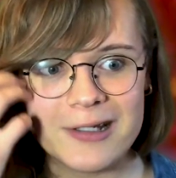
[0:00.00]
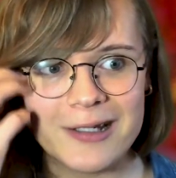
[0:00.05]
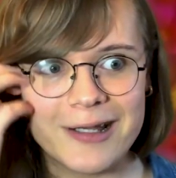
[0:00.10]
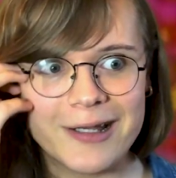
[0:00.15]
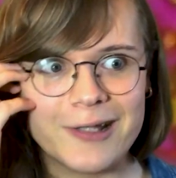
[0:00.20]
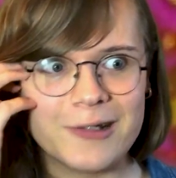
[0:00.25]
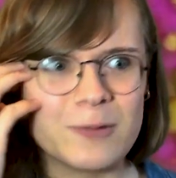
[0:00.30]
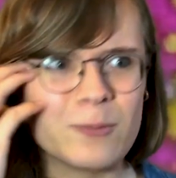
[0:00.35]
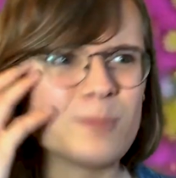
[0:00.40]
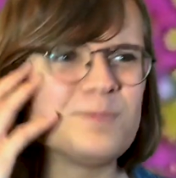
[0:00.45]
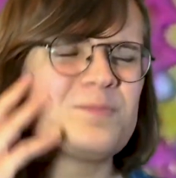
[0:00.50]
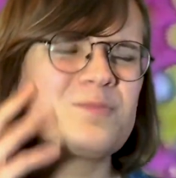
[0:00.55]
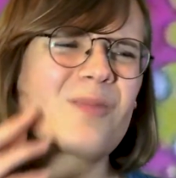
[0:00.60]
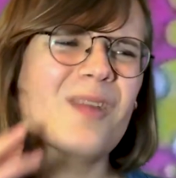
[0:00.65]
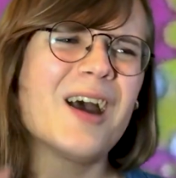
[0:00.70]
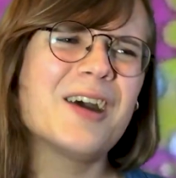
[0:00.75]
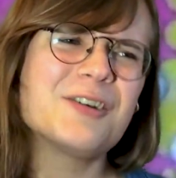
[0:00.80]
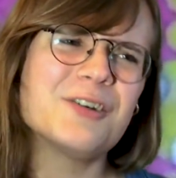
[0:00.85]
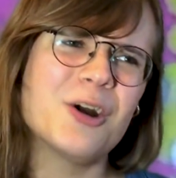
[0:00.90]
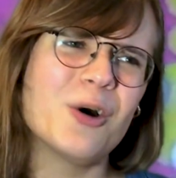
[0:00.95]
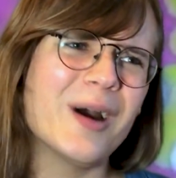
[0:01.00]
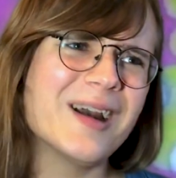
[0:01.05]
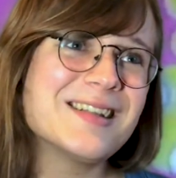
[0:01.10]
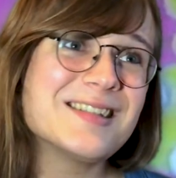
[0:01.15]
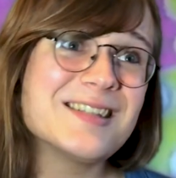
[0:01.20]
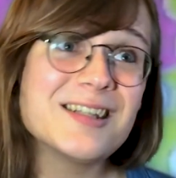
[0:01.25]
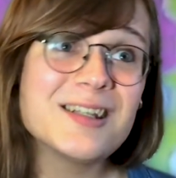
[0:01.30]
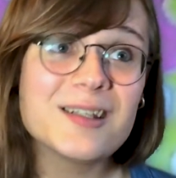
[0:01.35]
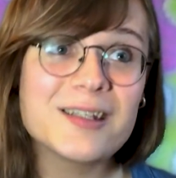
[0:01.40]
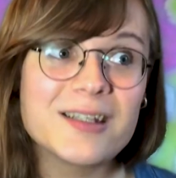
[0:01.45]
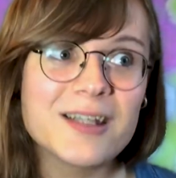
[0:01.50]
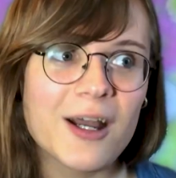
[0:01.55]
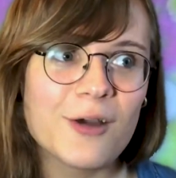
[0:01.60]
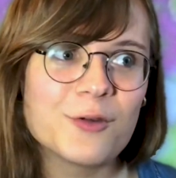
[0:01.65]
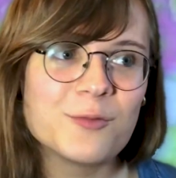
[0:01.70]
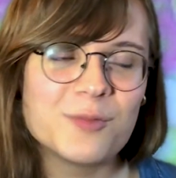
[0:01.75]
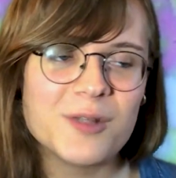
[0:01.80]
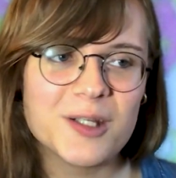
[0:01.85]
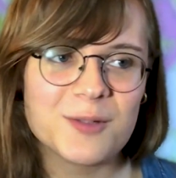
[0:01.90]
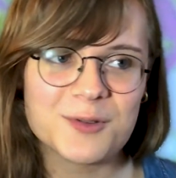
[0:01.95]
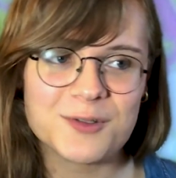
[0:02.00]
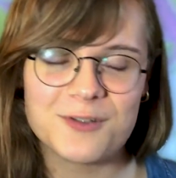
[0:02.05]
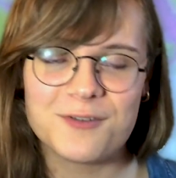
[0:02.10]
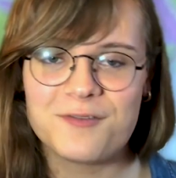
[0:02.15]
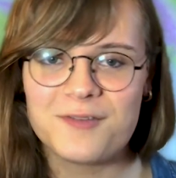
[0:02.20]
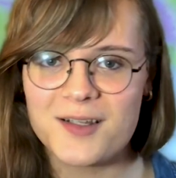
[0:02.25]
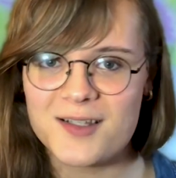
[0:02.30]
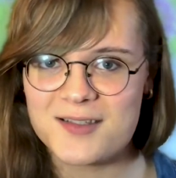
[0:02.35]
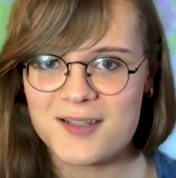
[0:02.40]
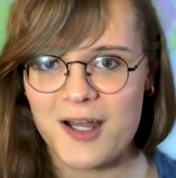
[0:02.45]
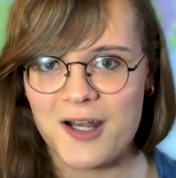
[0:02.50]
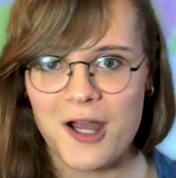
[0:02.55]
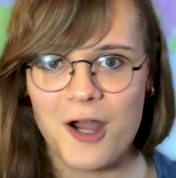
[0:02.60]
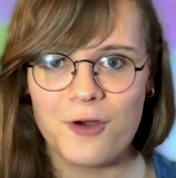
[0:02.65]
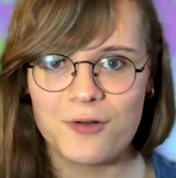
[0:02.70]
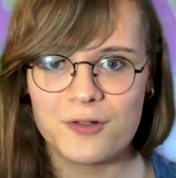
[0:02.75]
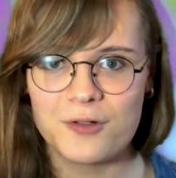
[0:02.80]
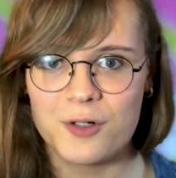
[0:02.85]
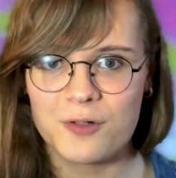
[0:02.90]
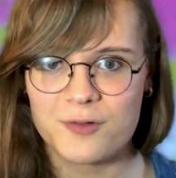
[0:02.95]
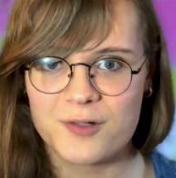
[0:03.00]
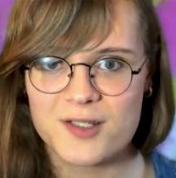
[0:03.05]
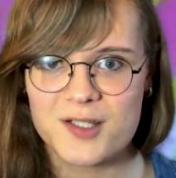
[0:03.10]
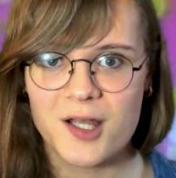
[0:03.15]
And I don't know, ideally I would be able to phase that out over